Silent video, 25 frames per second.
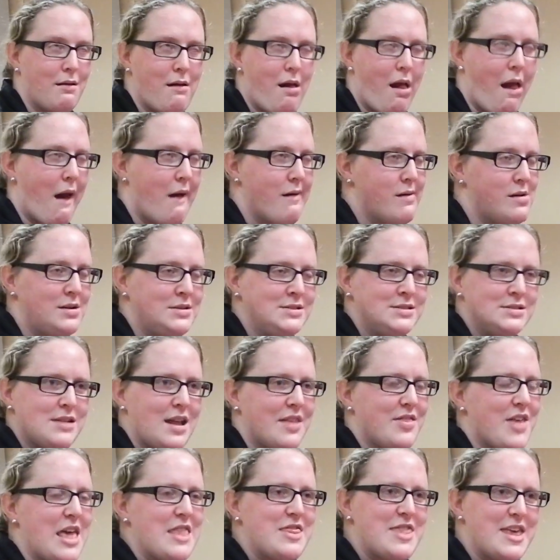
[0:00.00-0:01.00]

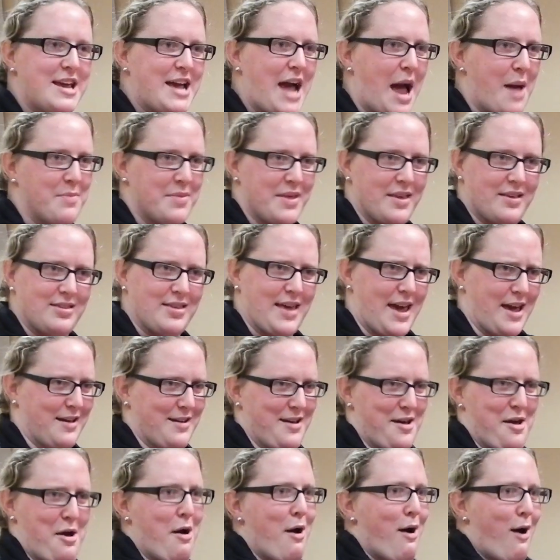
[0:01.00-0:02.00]
they think I'm this, like,
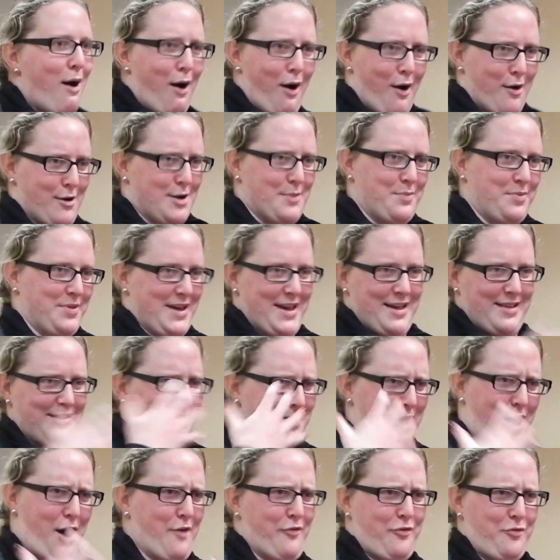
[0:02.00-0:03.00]
horribly
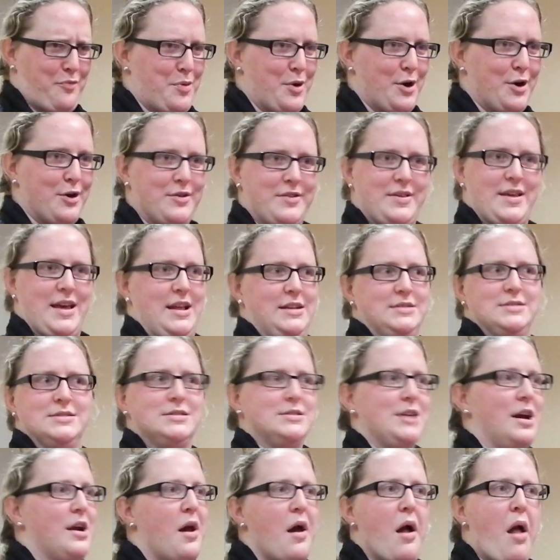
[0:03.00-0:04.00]
tough person.
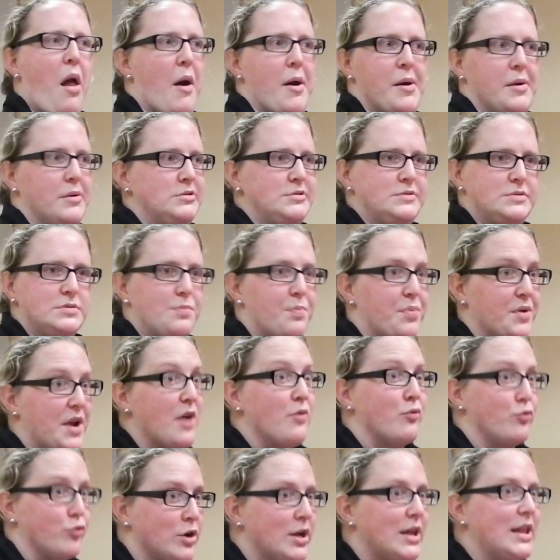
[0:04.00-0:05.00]
But
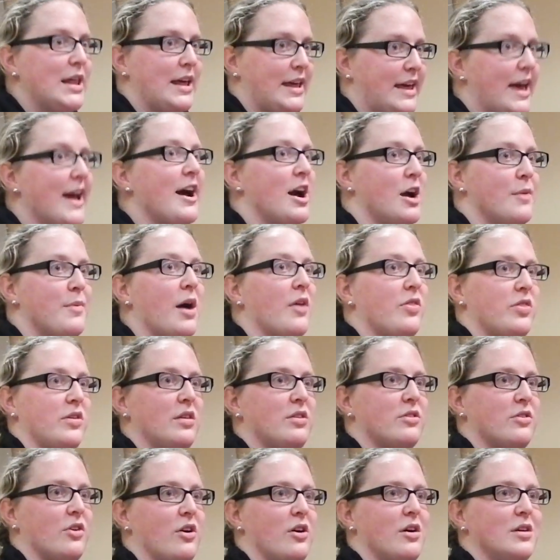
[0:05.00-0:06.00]
I really care about
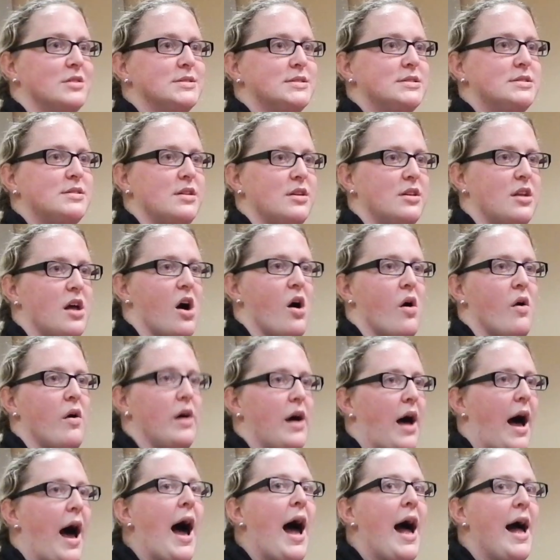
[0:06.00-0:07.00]
these girls, you know.
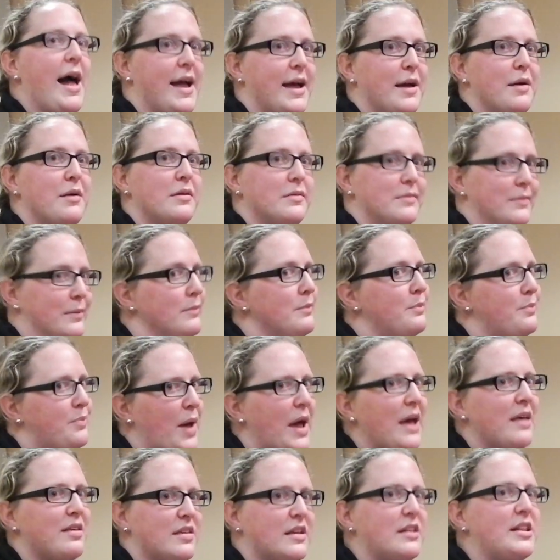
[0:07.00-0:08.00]
I
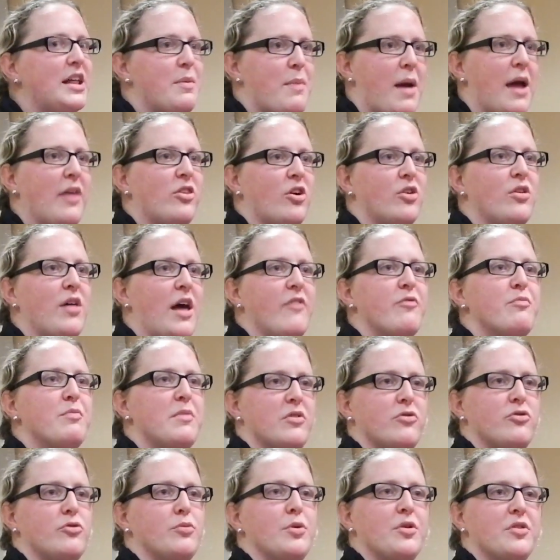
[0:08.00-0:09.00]
basically made their life
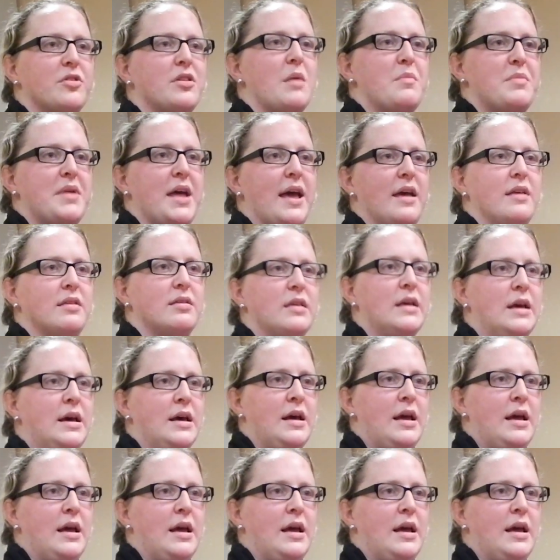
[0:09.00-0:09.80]
miserable some days.